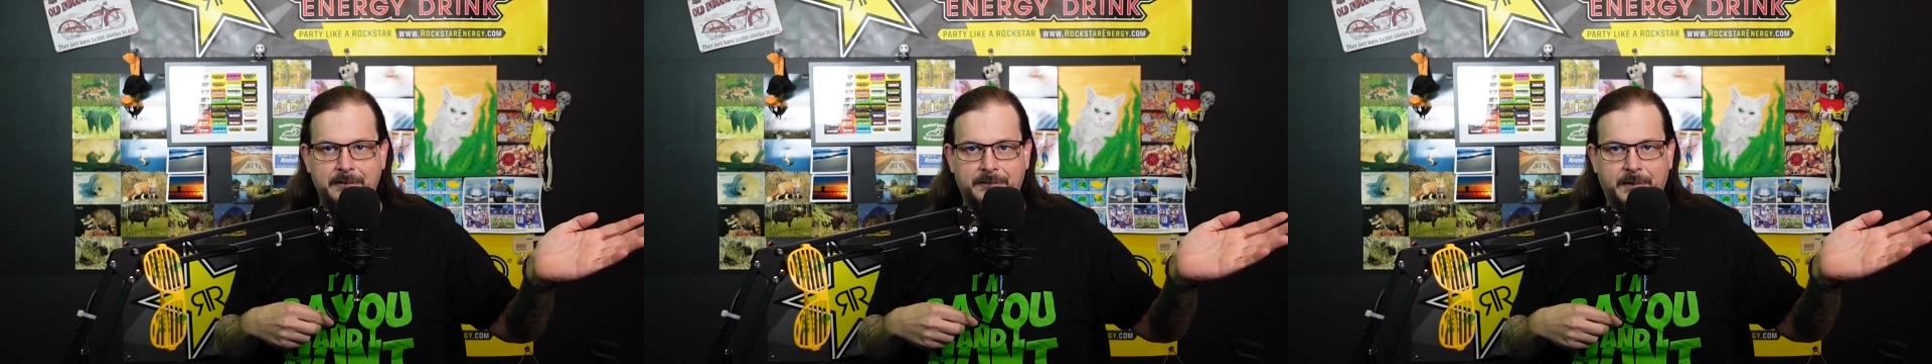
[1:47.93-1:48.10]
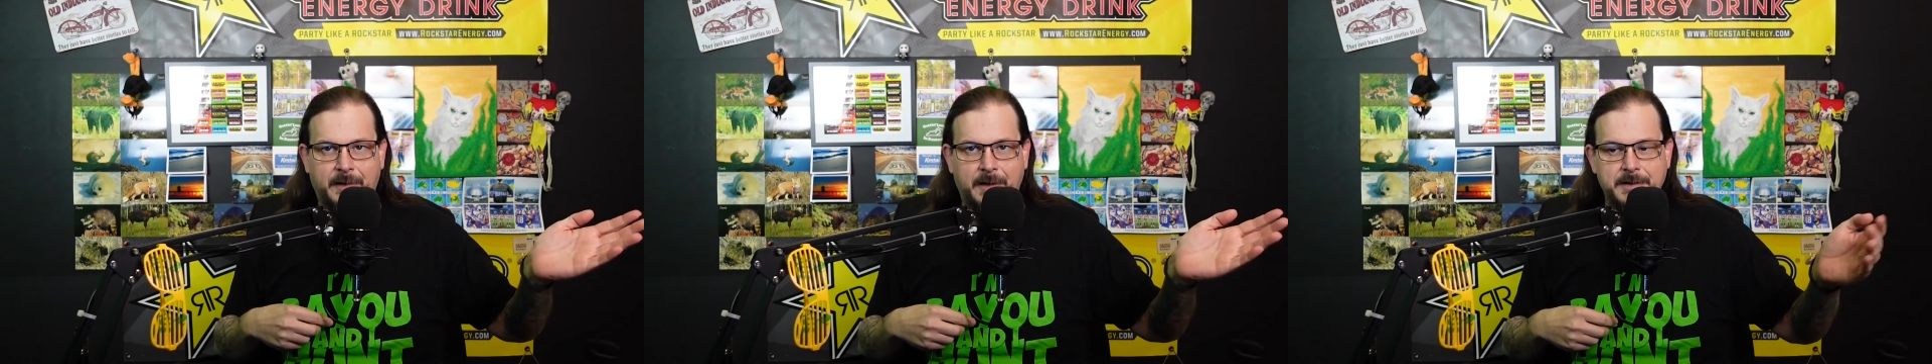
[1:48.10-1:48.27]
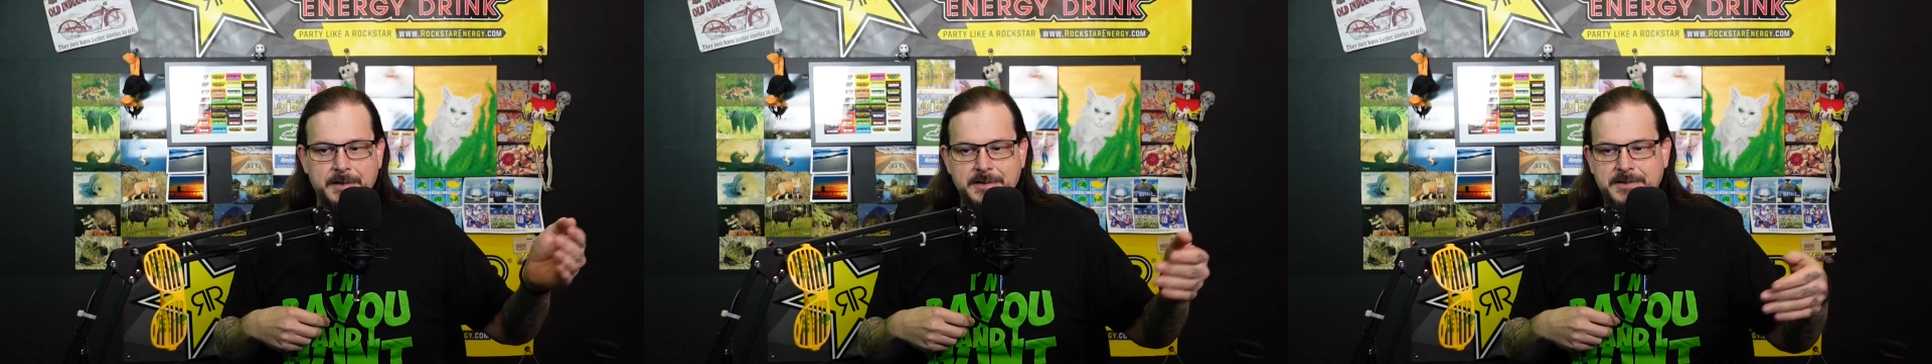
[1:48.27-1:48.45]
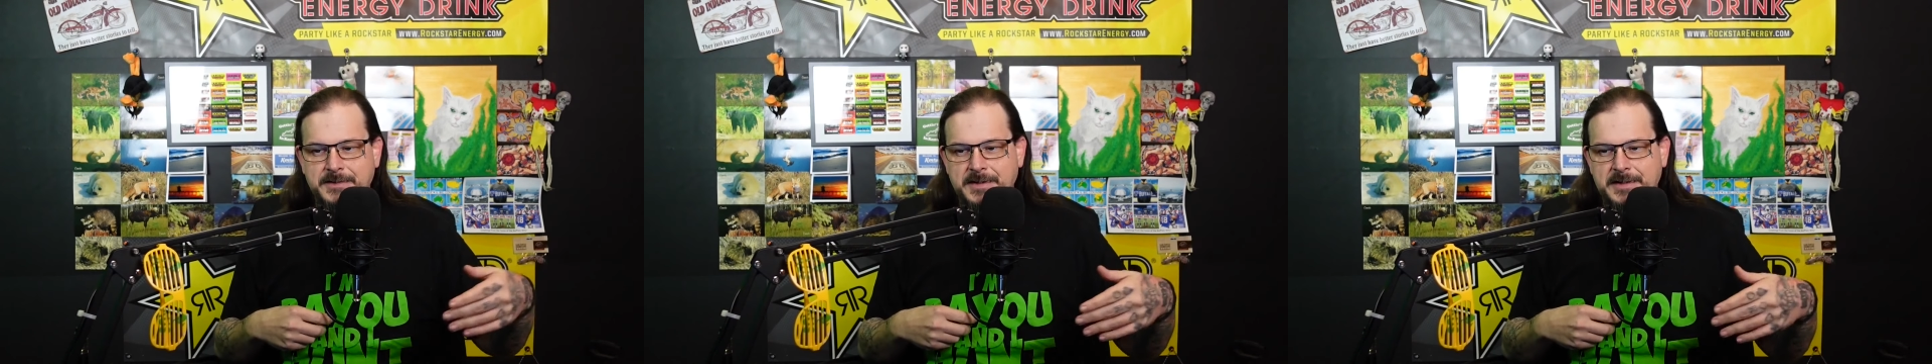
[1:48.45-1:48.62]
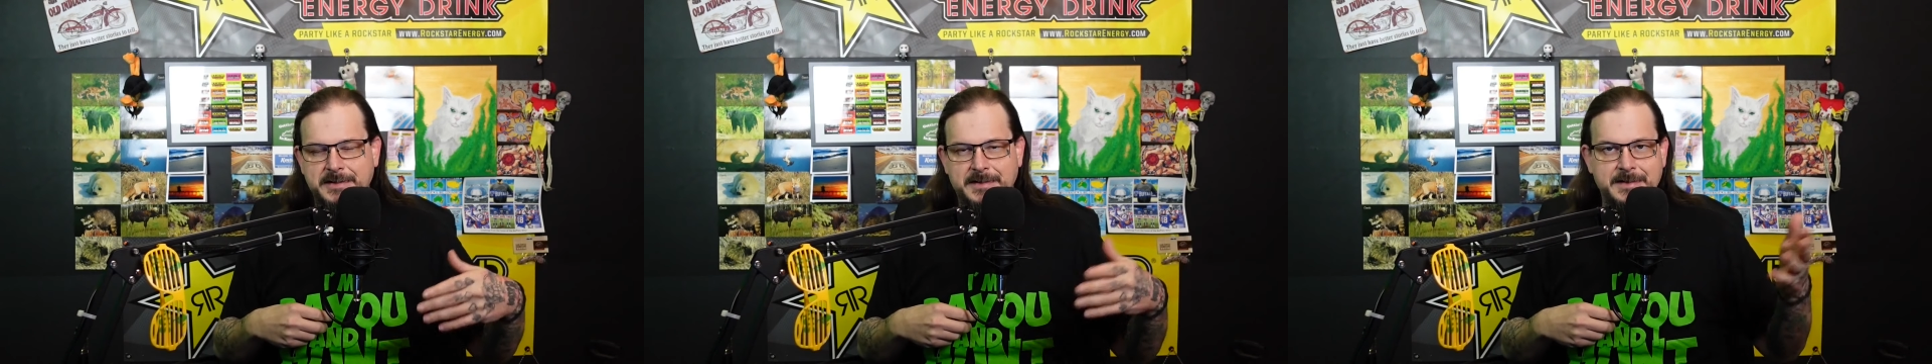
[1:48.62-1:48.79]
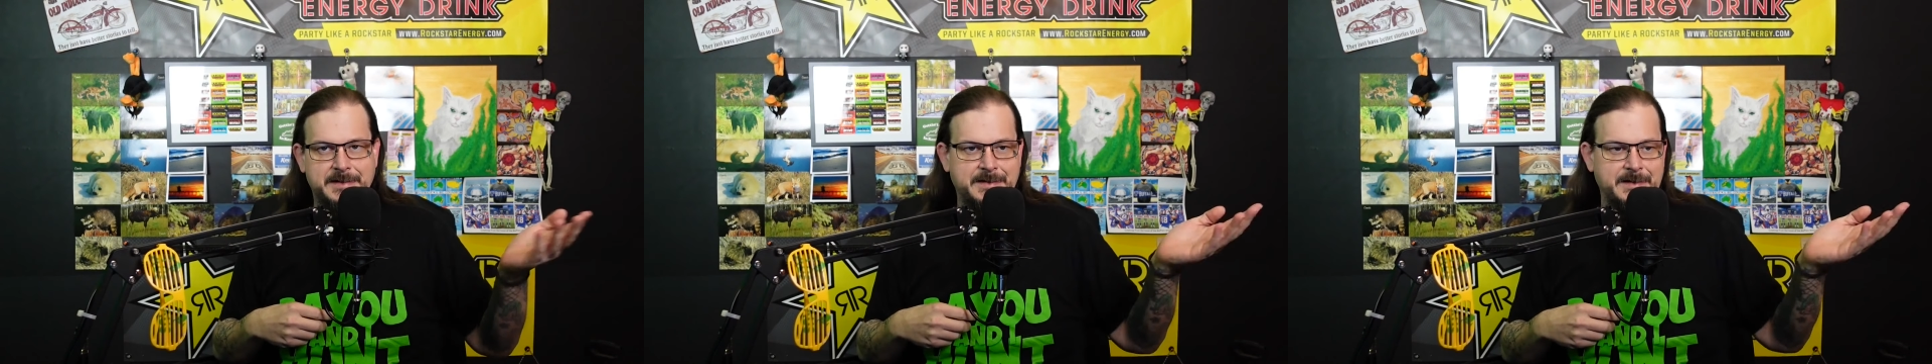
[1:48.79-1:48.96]
it first
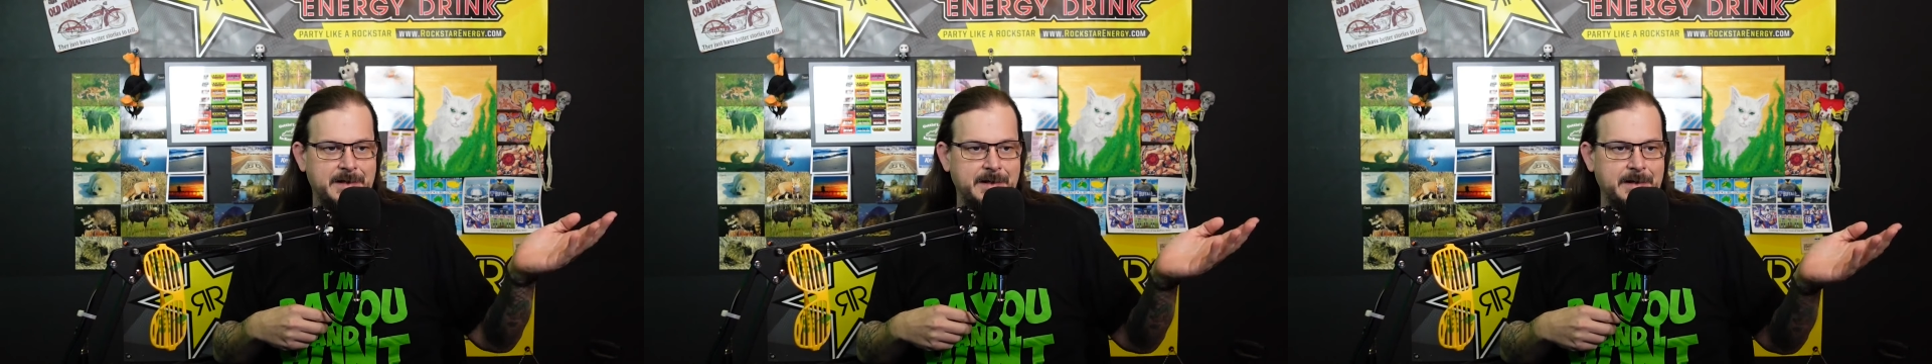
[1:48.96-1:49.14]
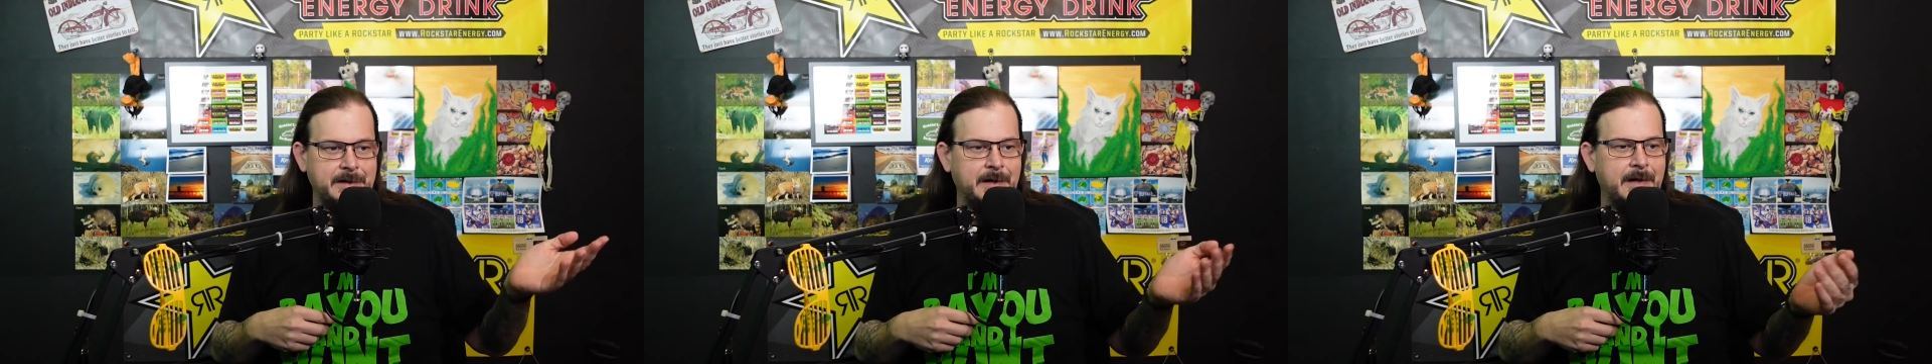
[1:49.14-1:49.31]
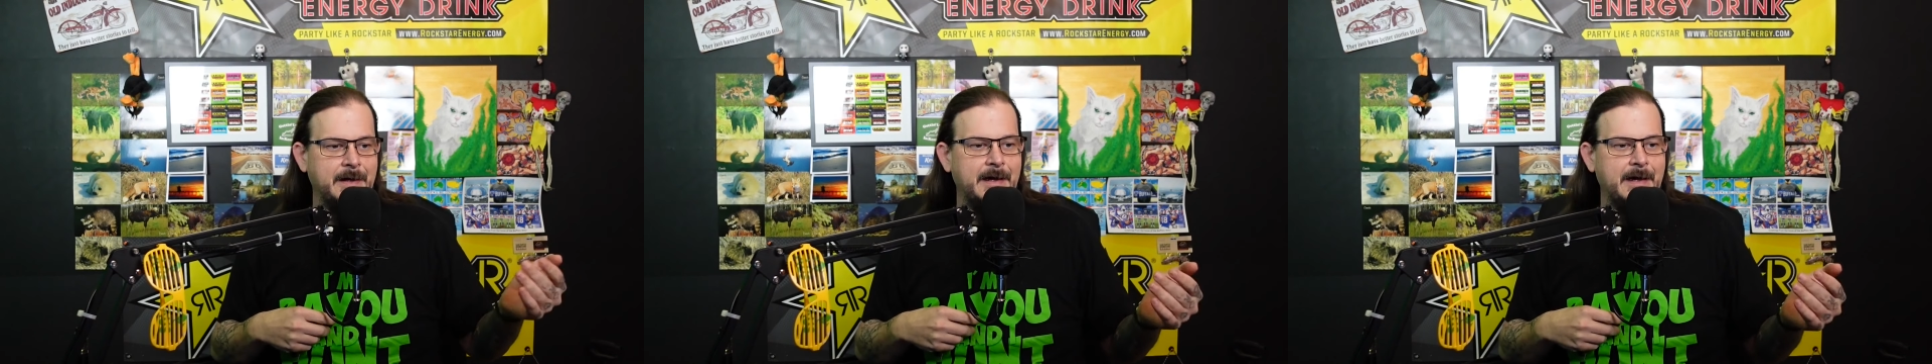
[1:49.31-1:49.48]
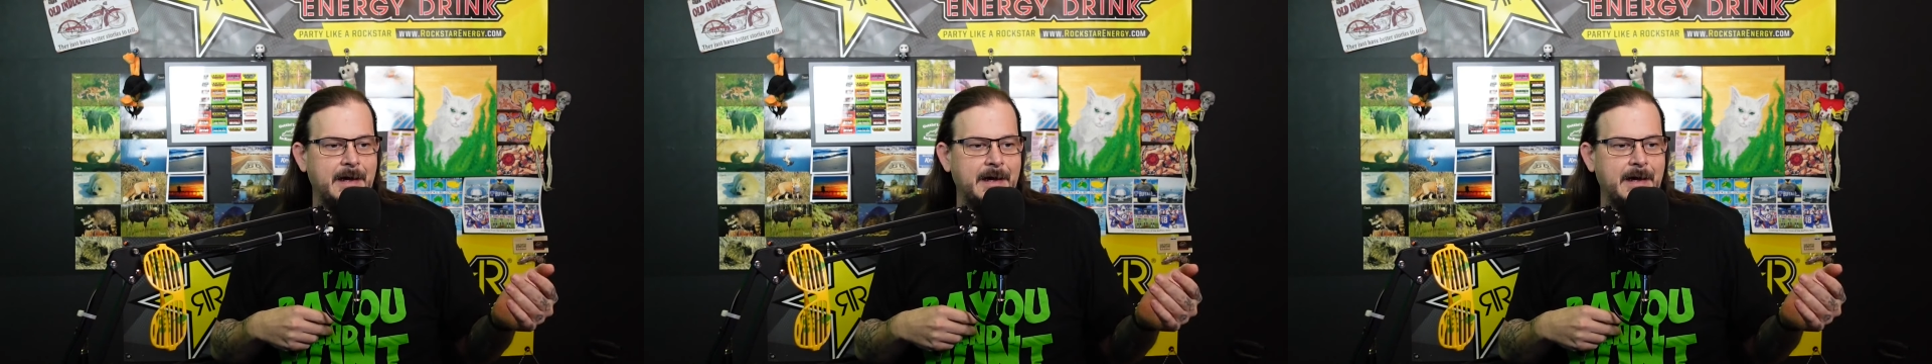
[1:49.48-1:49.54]
just to see.